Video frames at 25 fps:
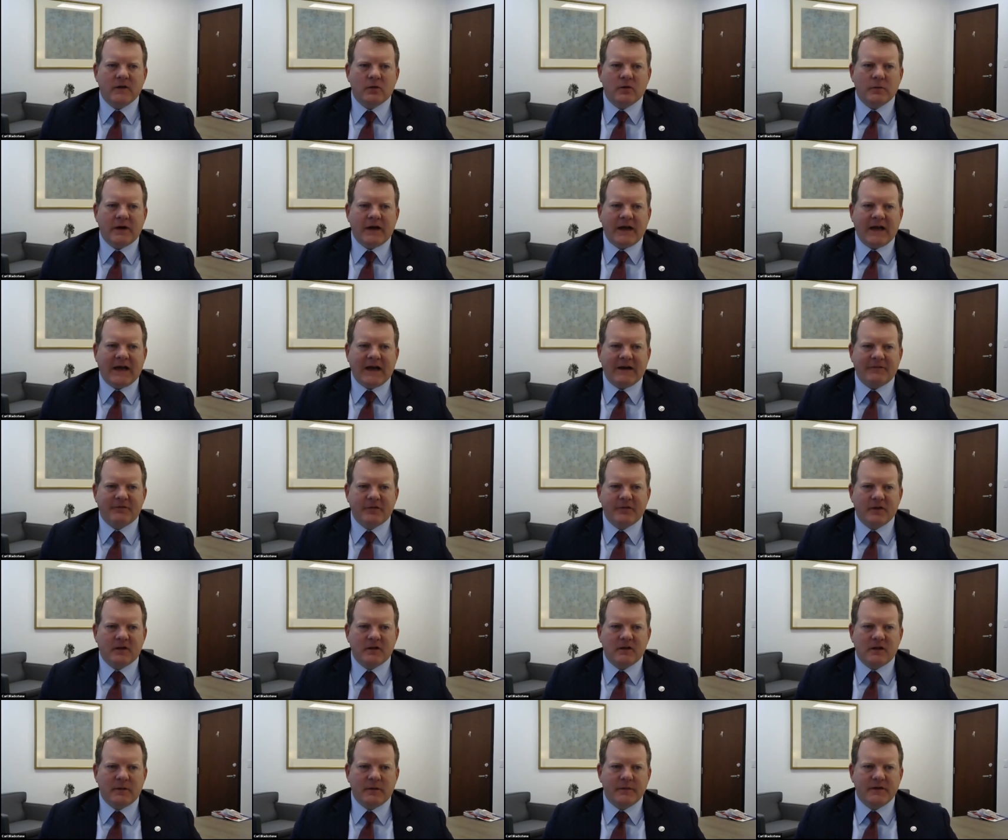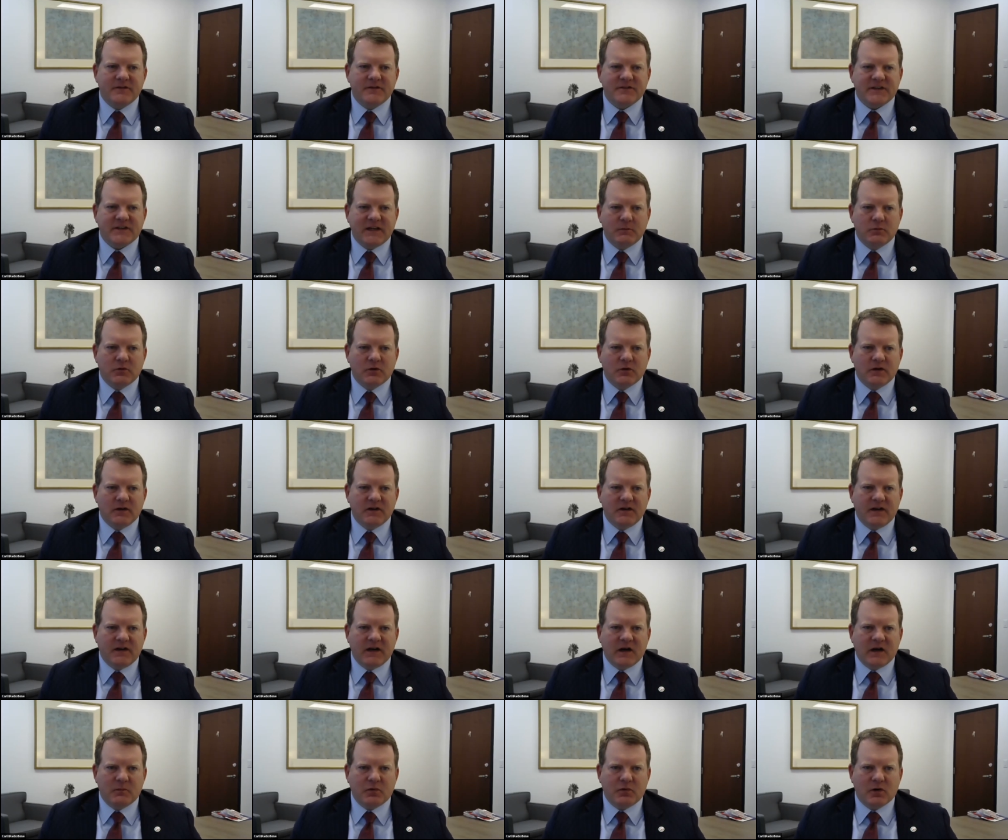on behalf of the Columbia Chamber
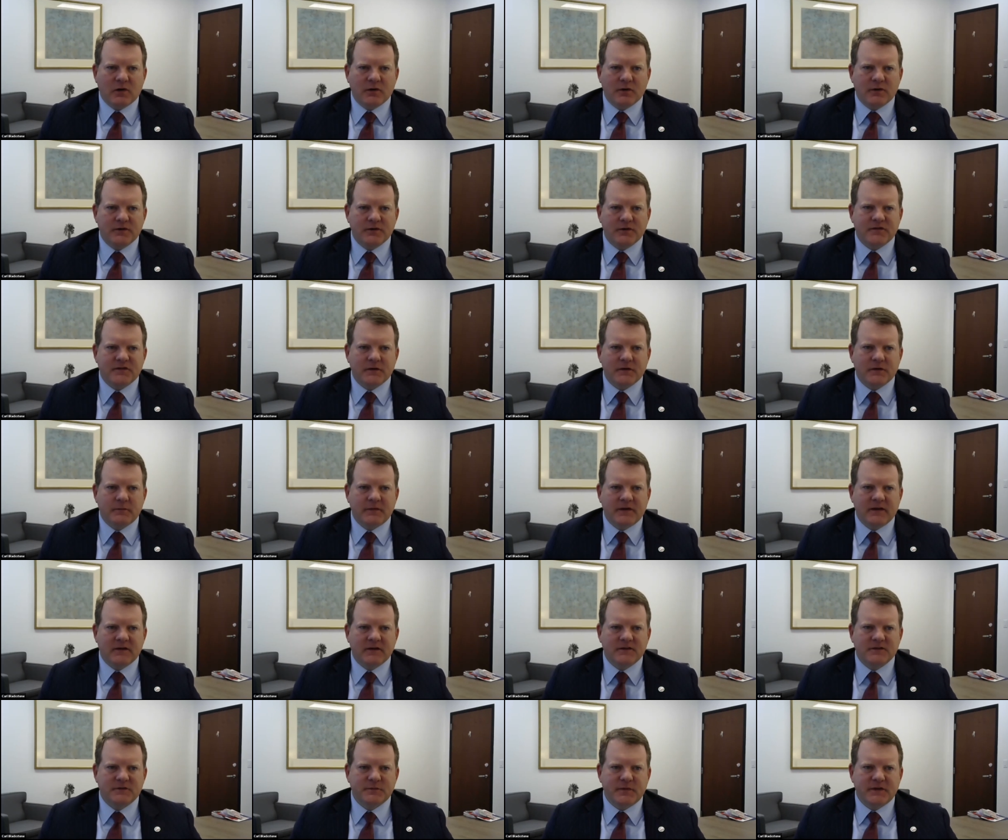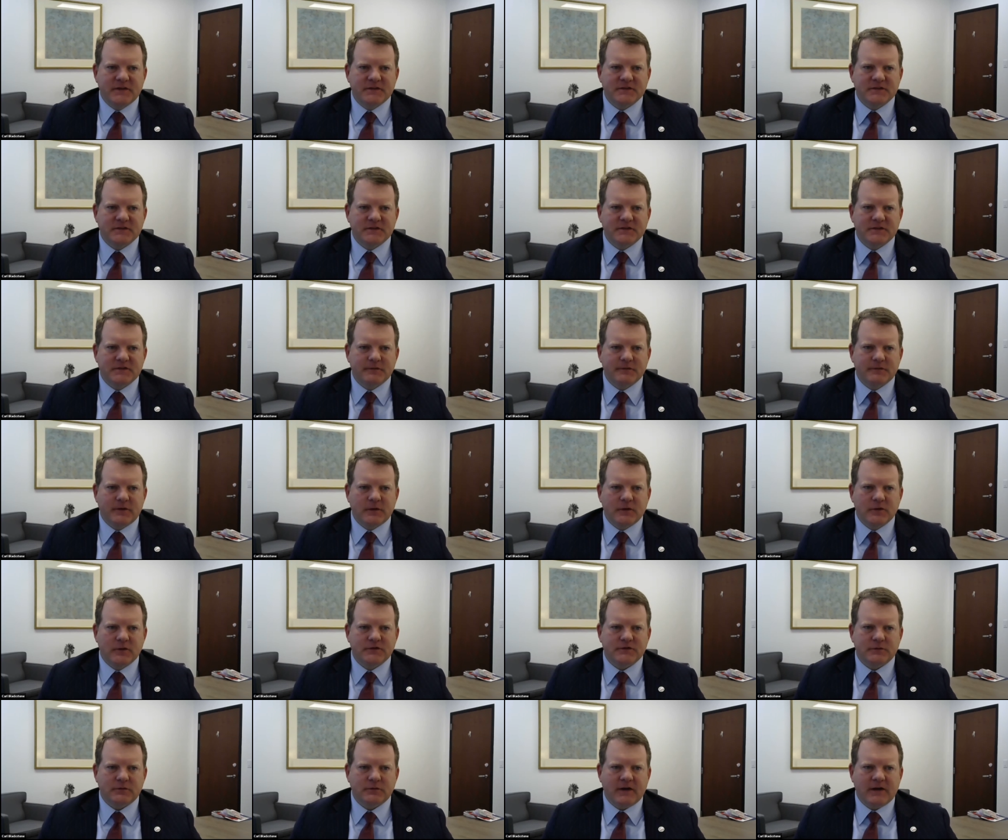and our partners in the Midlands business
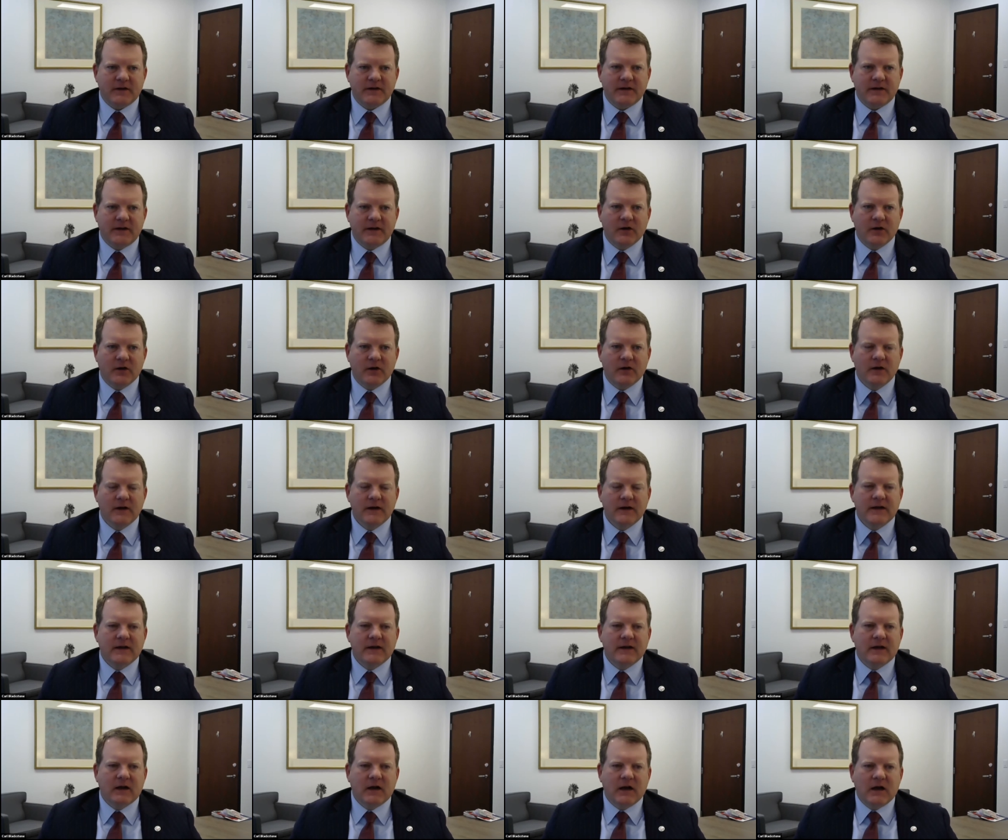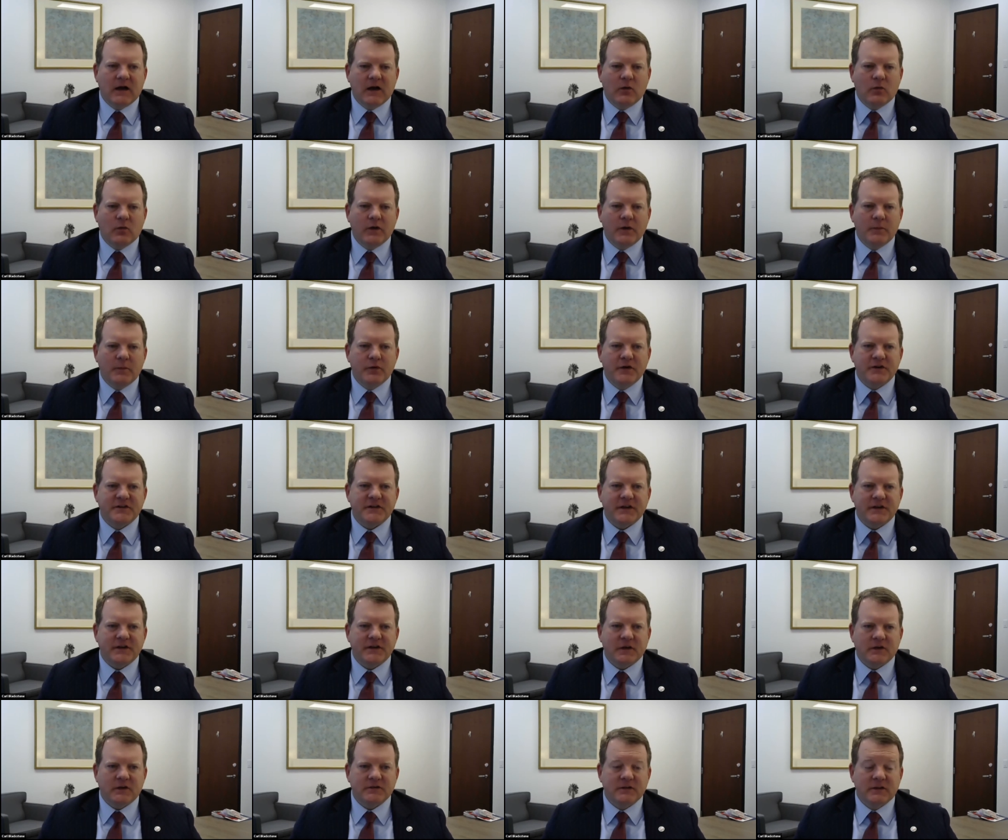folks around here, uh, we appreciate
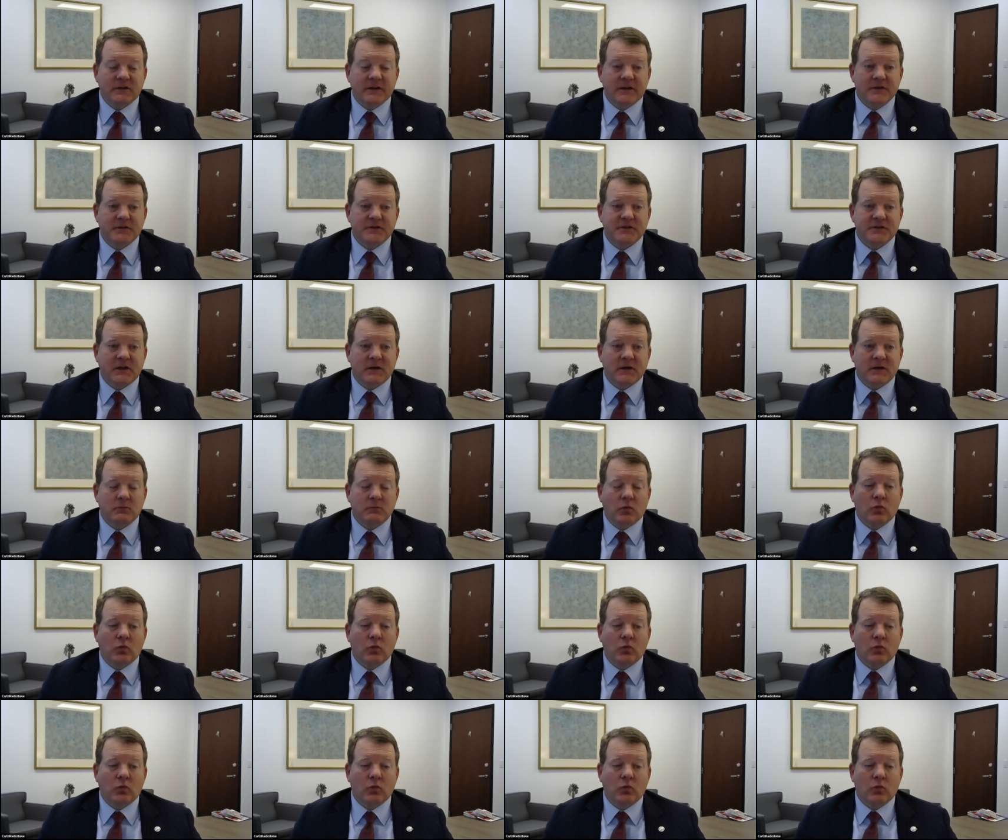y'all's leadership.